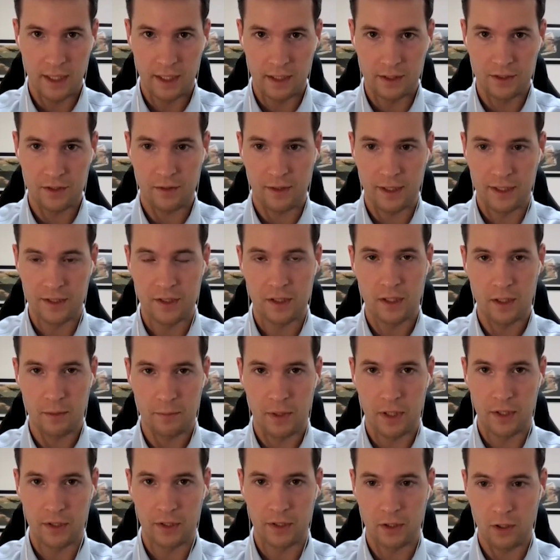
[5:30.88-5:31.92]
integrate, and
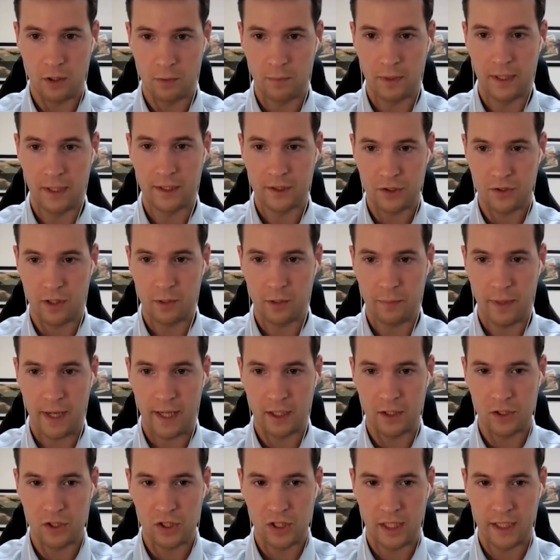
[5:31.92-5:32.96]
command a complex strike
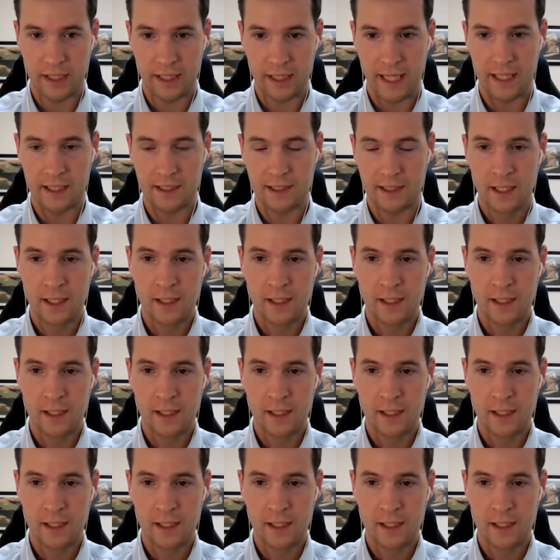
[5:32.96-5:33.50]
package like that.